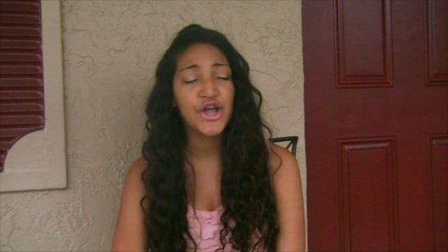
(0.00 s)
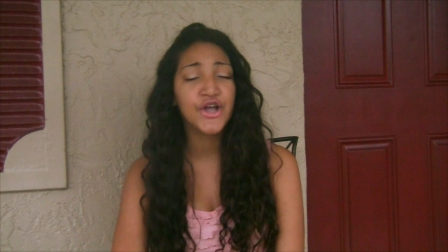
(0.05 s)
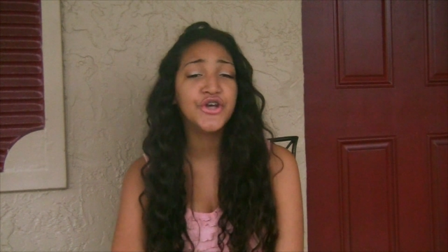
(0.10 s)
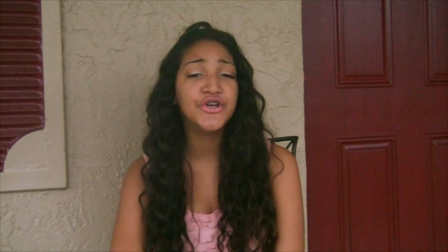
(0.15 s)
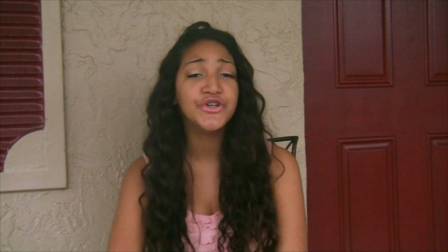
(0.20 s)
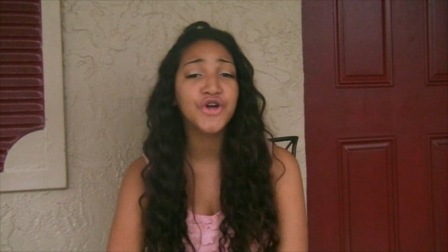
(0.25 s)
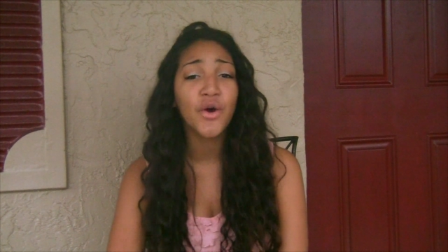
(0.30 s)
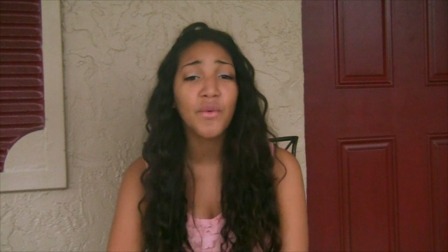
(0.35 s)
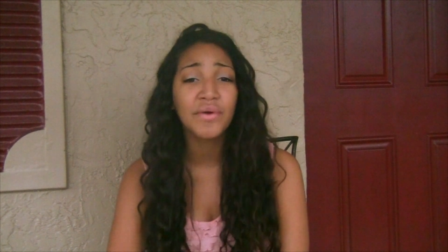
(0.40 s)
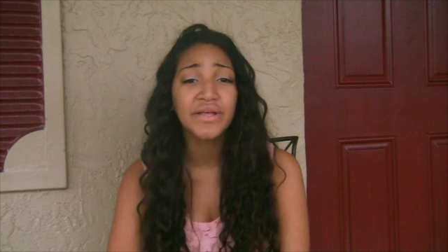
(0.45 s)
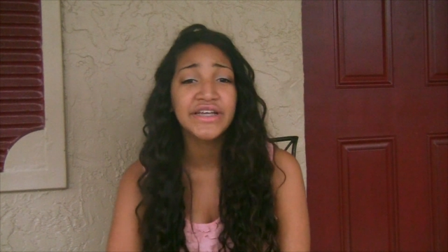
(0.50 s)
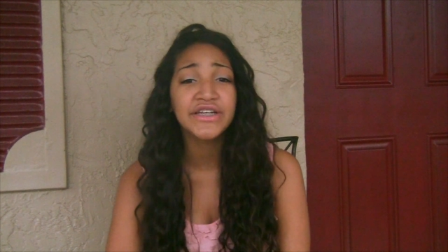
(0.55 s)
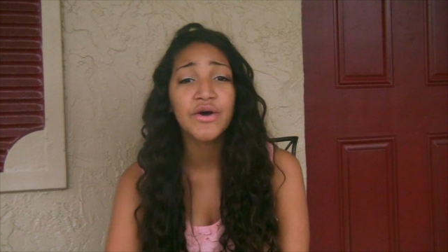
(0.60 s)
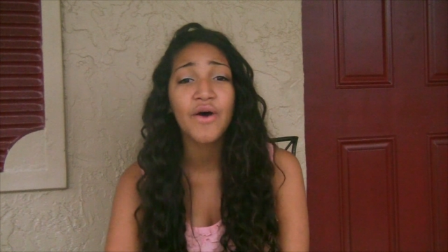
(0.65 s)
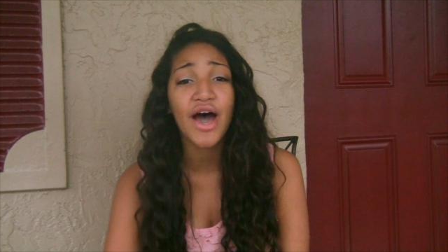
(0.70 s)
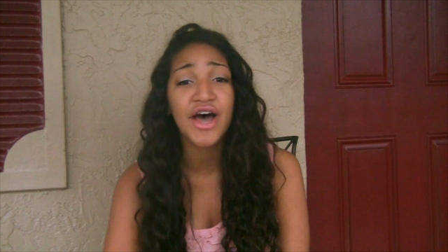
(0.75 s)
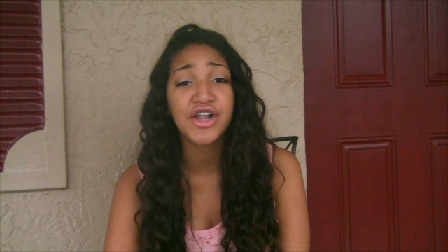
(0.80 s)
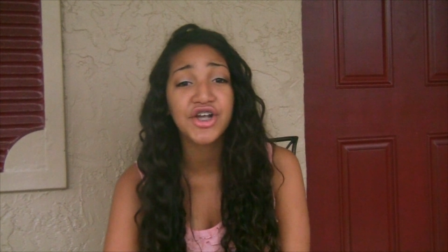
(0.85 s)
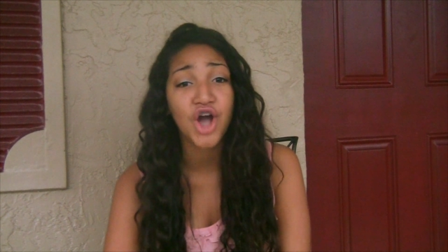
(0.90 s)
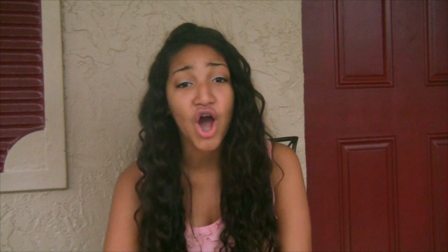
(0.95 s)
or you don't really know
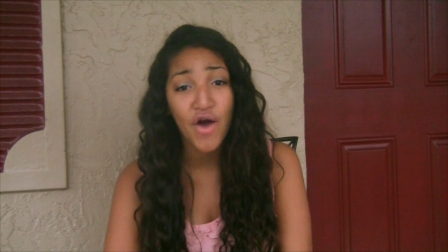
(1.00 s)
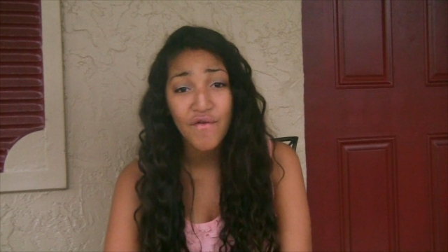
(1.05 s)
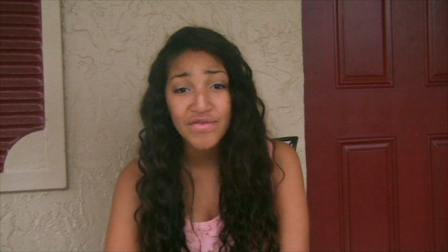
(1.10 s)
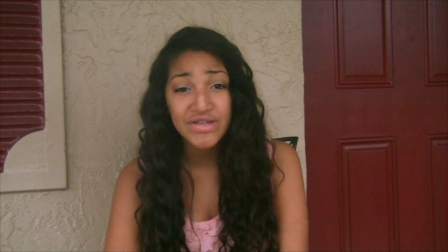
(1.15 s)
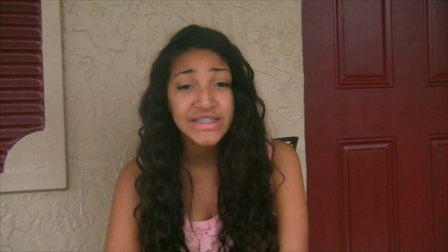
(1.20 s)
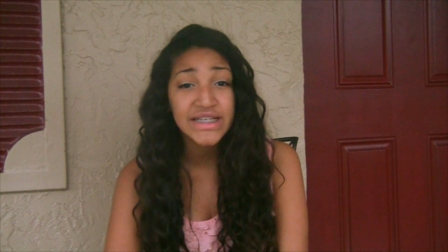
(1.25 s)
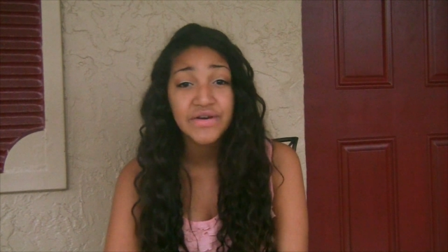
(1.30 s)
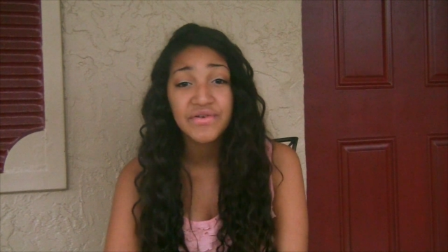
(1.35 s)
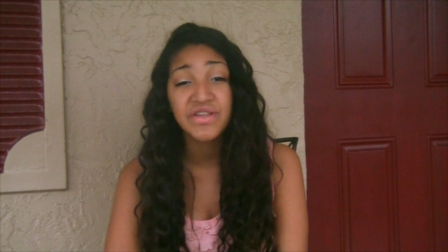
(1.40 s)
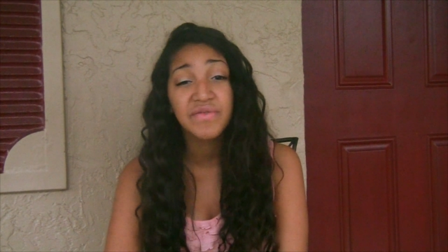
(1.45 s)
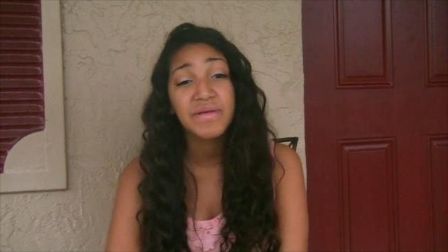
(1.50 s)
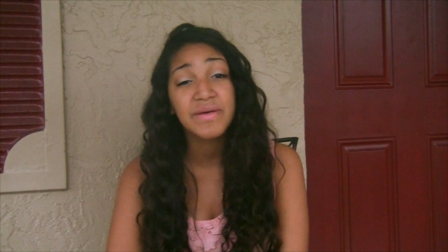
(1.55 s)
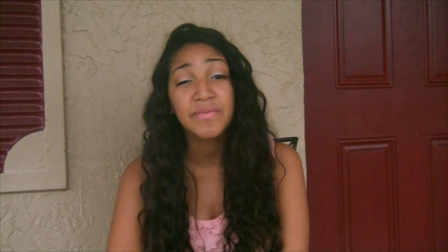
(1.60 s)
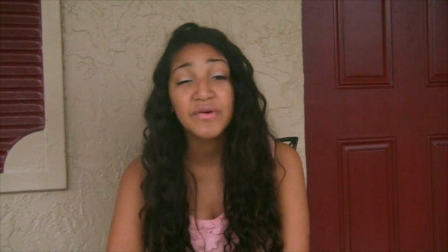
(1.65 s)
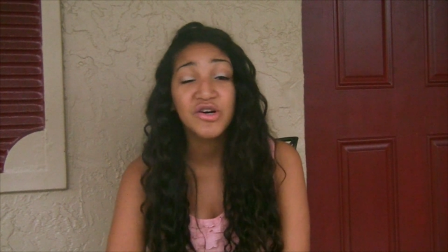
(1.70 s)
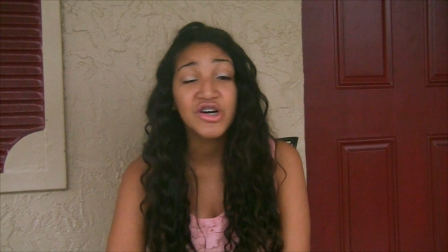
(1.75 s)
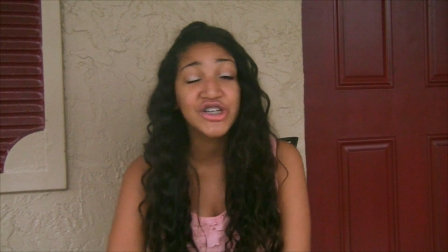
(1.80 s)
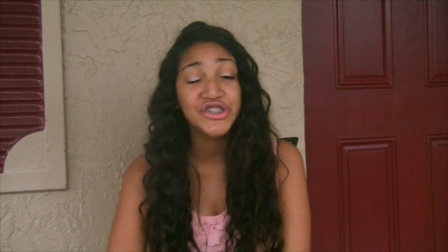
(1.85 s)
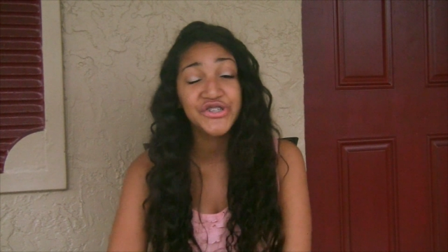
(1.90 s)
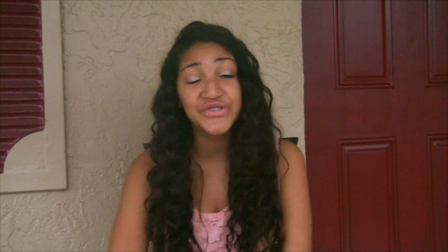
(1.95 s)
how to conversate with
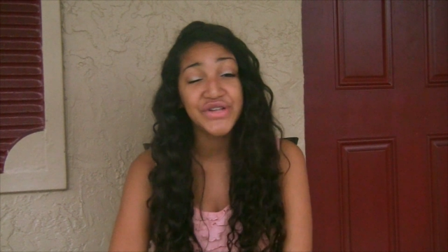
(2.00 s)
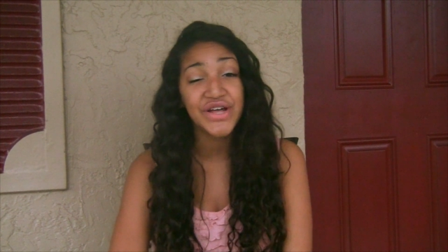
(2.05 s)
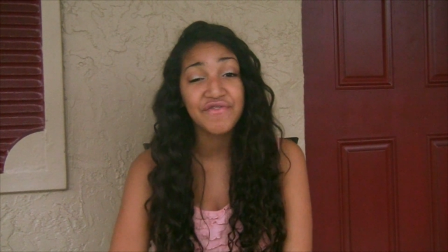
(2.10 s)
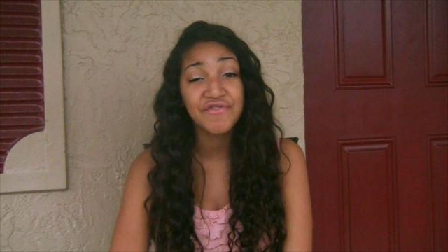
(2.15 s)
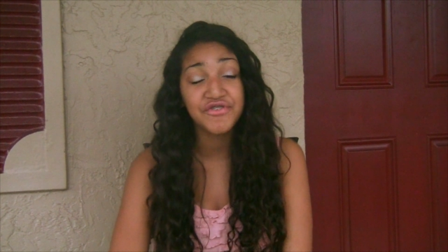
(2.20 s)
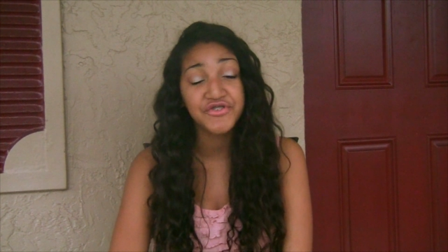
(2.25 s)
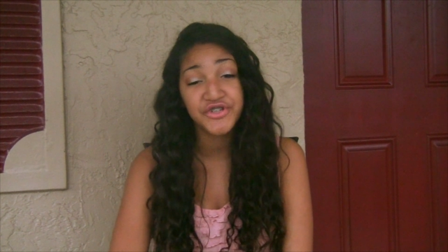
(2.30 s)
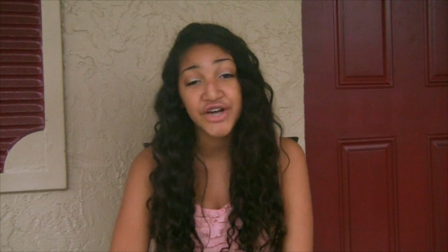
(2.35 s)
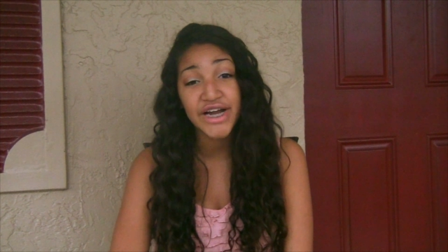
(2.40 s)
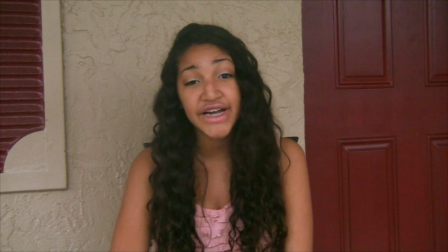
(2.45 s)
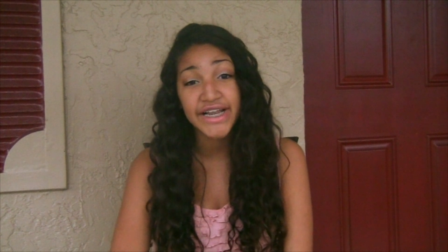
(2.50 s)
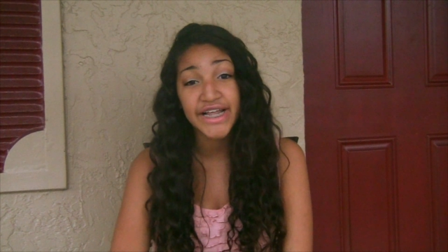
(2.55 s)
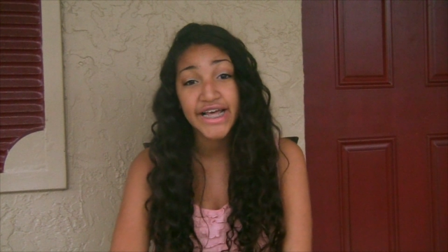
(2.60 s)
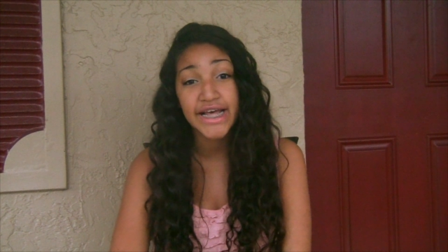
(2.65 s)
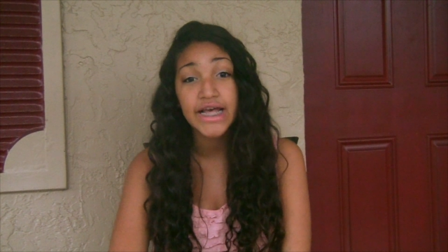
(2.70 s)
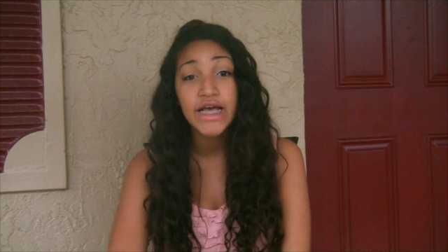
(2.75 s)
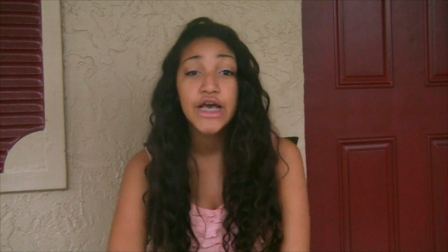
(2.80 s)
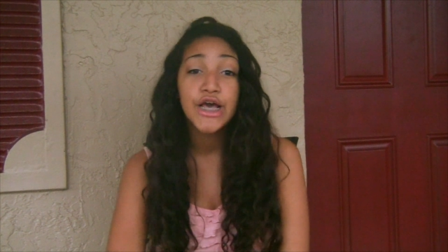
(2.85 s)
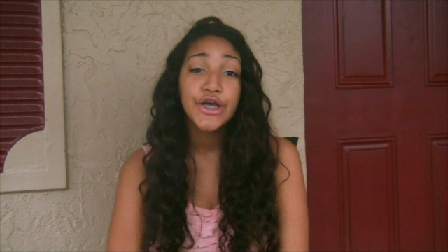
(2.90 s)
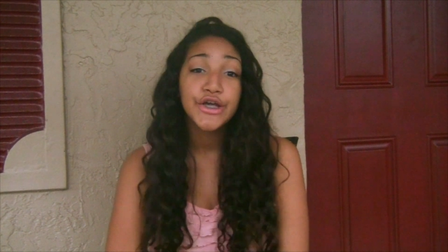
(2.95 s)
people because you never tried
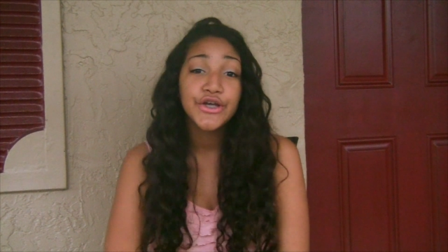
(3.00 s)
it,